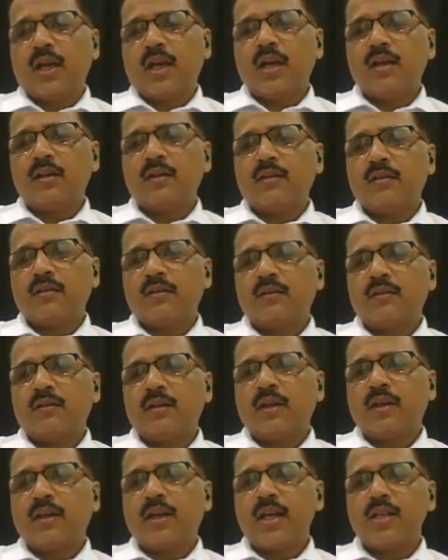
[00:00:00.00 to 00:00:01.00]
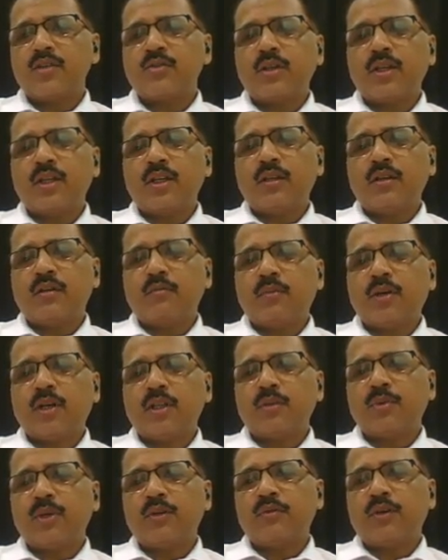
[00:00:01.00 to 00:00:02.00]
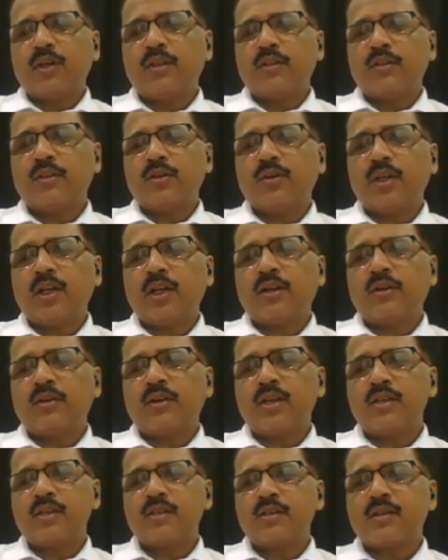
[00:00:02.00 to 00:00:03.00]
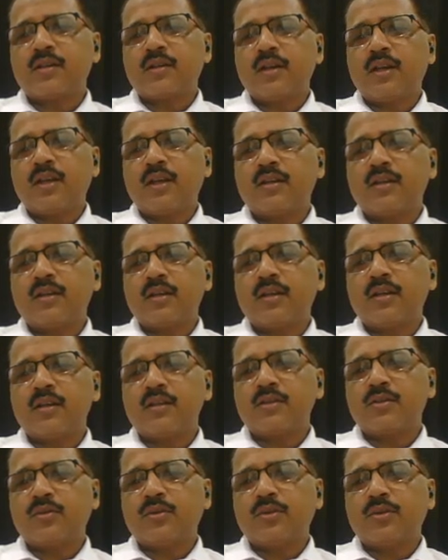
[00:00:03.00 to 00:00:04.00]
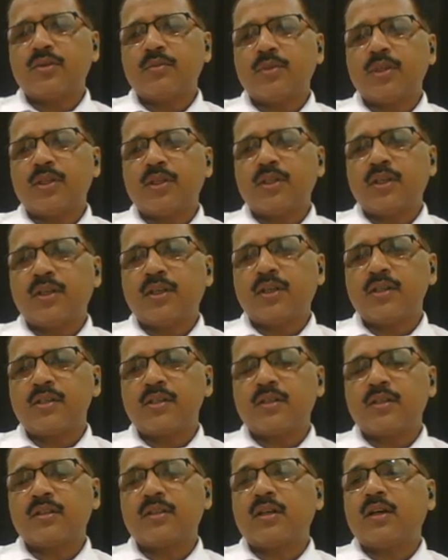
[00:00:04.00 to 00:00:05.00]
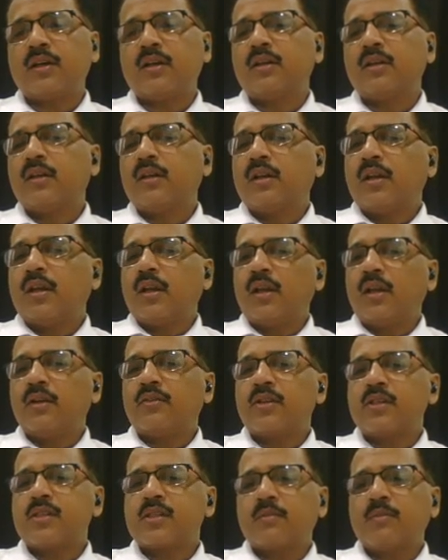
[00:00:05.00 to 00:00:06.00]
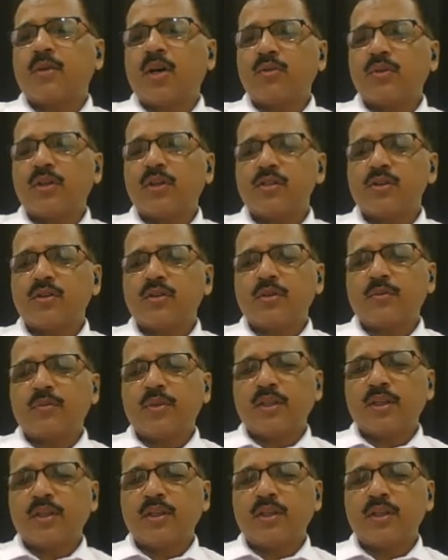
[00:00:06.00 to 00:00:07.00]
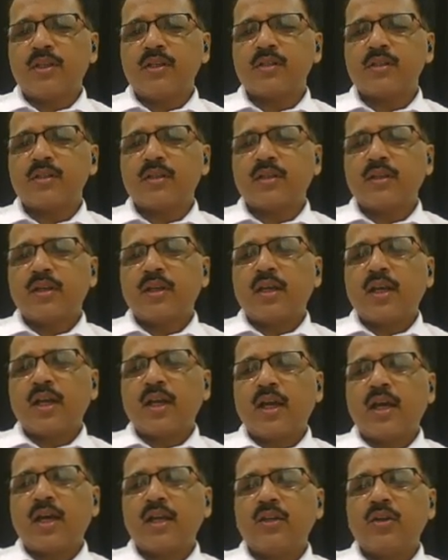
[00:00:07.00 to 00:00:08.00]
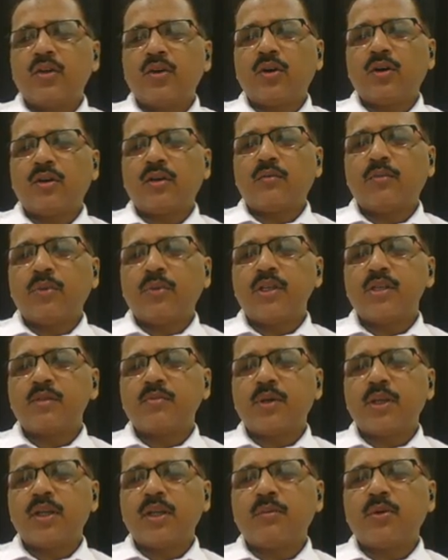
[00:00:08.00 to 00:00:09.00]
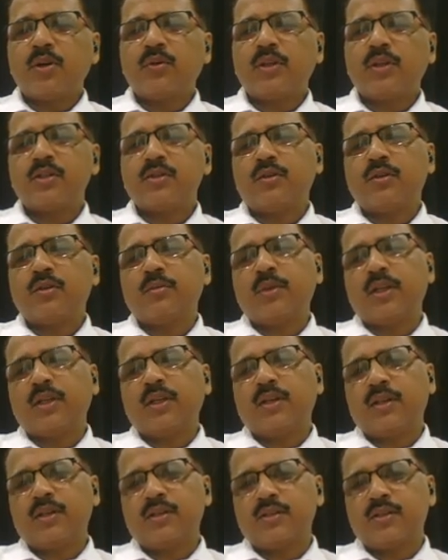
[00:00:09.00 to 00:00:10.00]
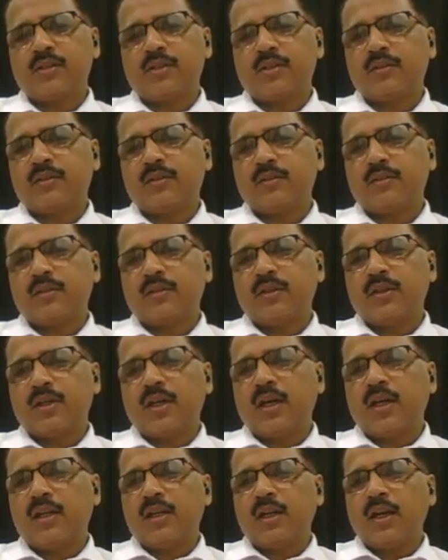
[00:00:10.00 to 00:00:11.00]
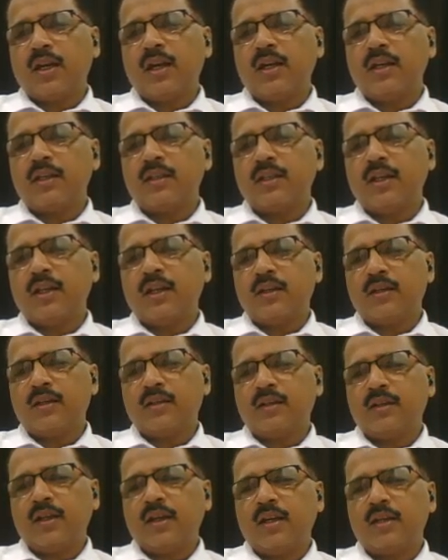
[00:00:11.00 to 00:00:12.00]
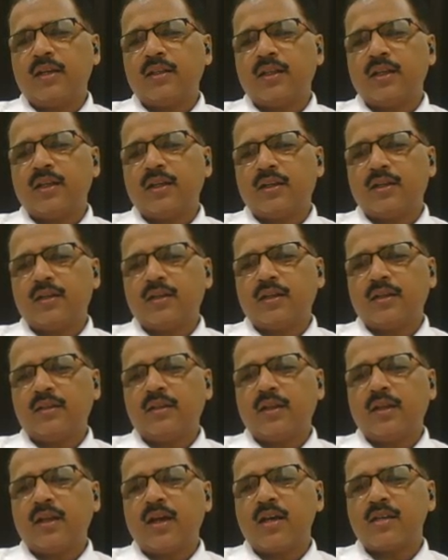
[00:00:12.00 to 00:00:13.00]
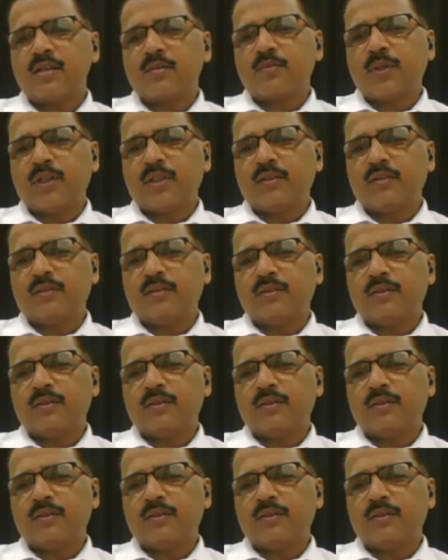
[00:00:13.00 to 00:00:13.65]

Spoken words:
And gradually, month by month, your interest rate is going to be decreased. The interest amount is going to be decreased, and your principal amount is going to be increased. And at the end, in the last month,